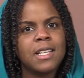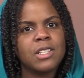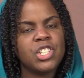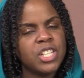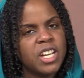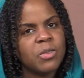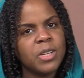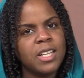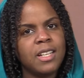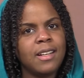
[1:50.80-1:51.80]

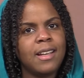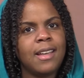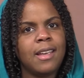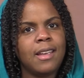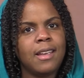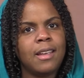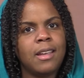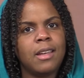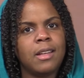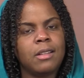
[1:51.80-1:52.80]
sharing
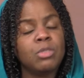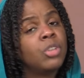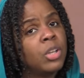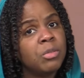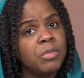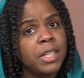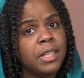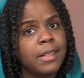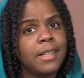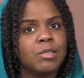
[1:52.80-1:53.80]
and
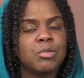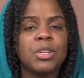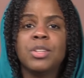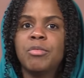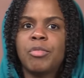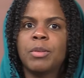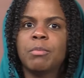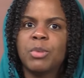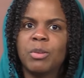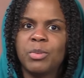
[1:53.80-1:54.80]
delving into the
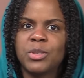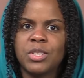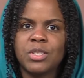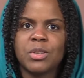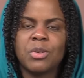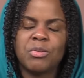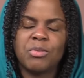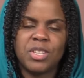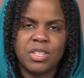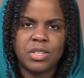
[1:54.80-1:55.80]
different properties of
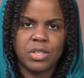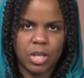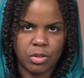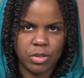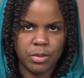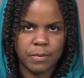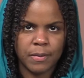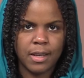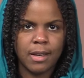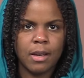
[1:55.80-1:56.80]
this center.
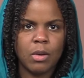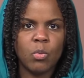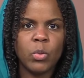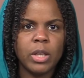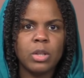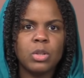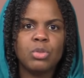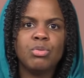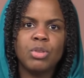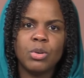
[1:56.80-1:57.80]

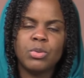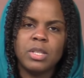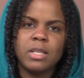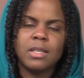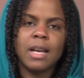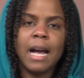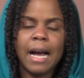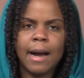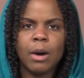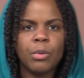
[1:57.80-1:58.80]
We'll notice
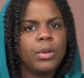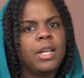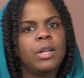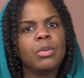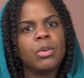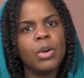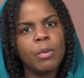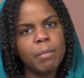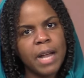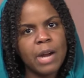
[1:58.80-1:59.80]
how, in
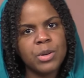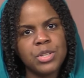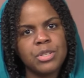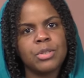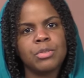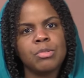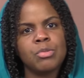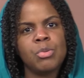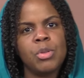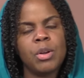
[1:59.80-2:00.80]
comparison
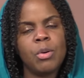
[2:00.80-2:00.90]
to the